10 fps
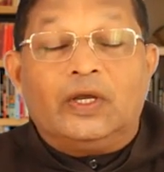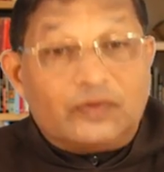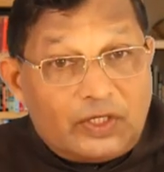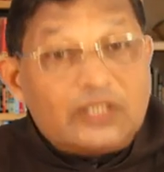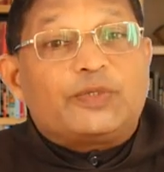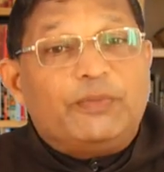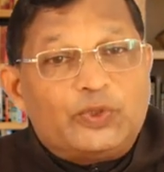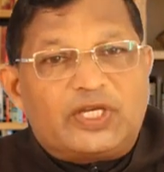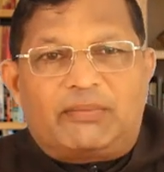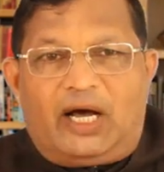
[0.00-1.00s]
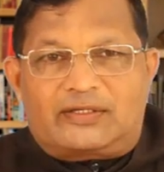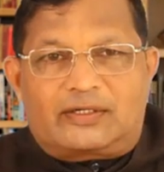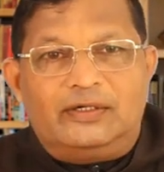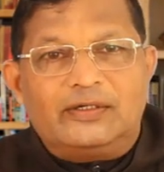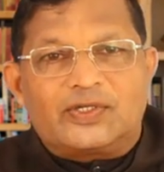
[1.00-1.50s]
These music
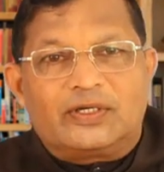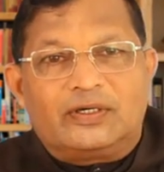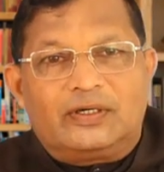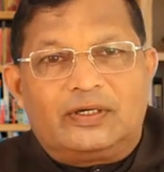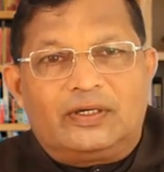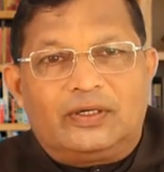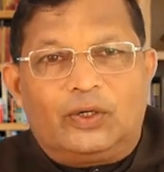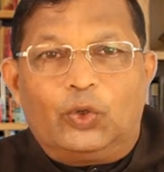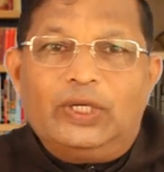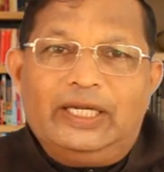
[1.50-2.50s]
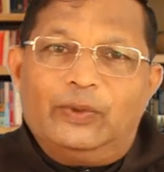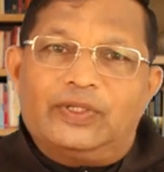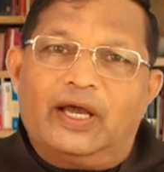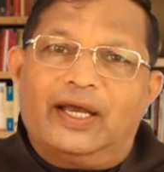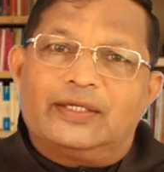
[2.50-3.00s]
masters, who lived
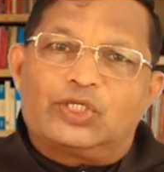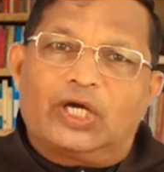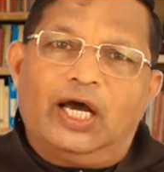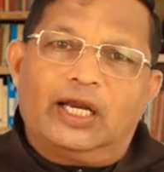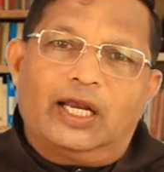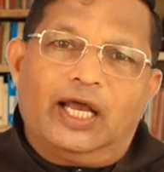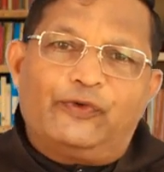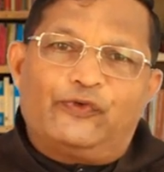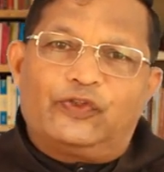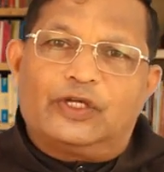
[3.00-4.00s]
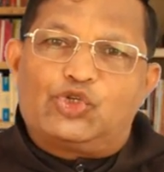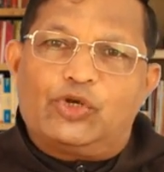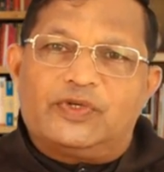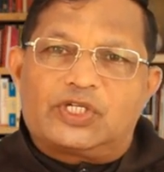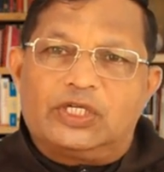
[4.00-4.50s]
their entire life in the
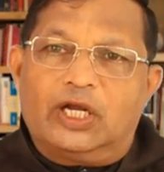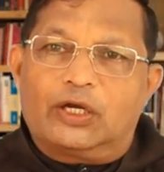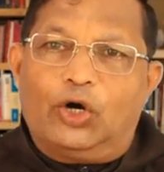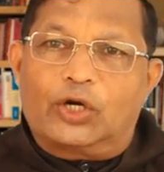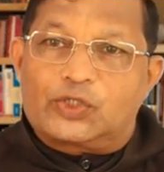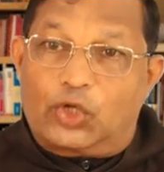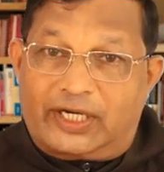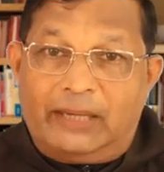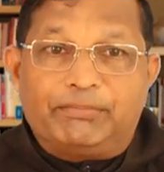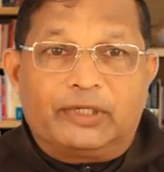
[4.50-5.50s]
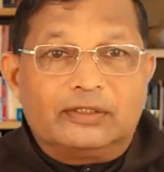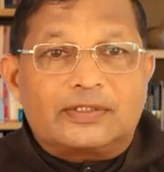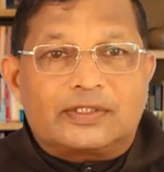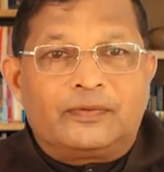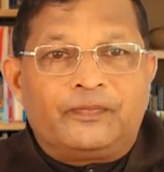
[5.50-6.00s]
Jewish synagogues or
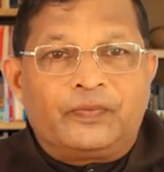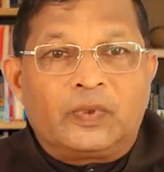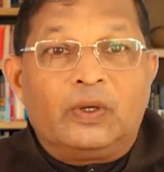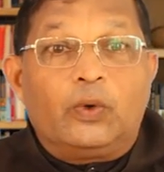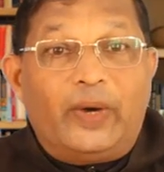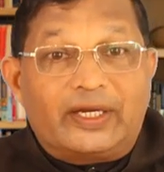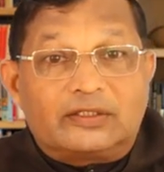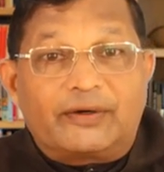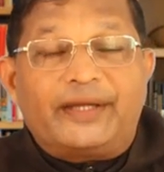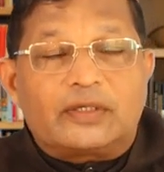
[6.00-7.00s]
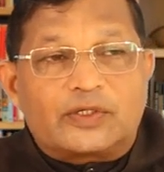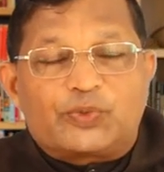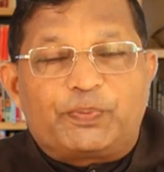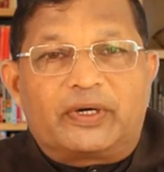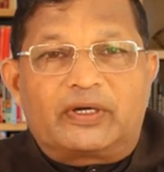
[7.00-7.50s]
temples, were great
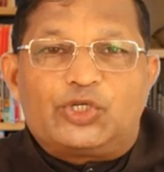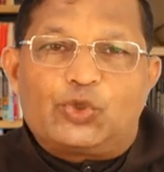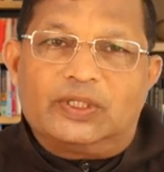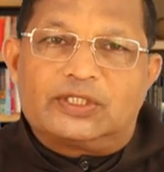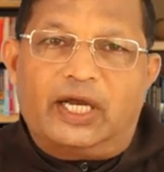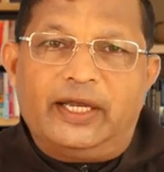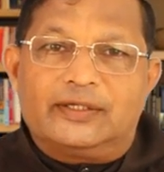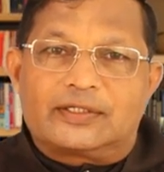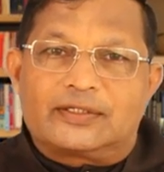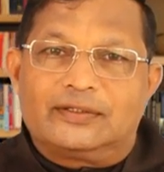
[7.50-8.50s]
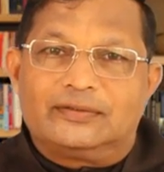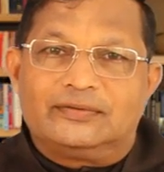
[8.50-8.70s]
spiritual giants,